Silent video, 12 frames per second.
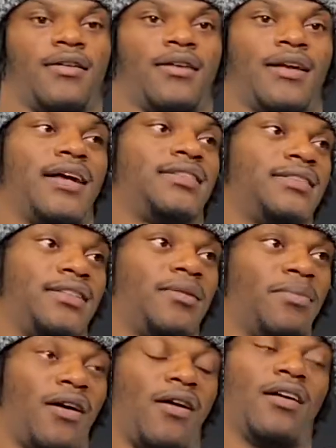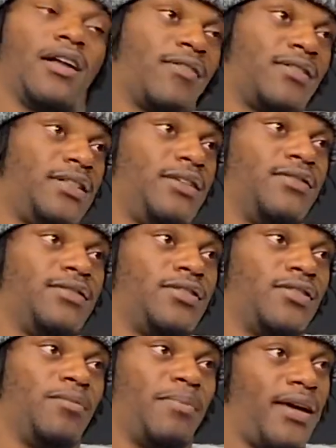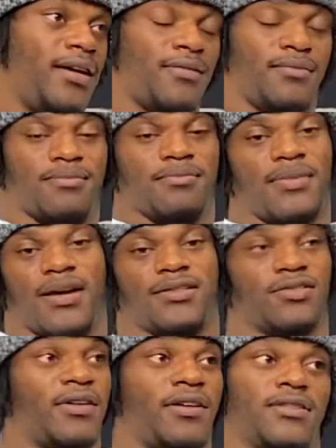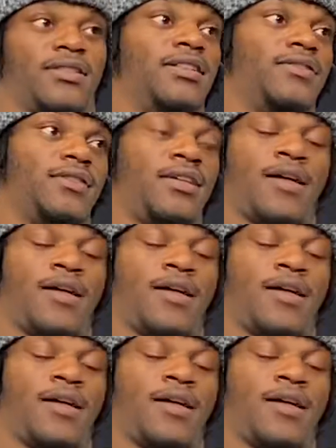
Not just him, but all our receivers. You know, Bate is a great receiver.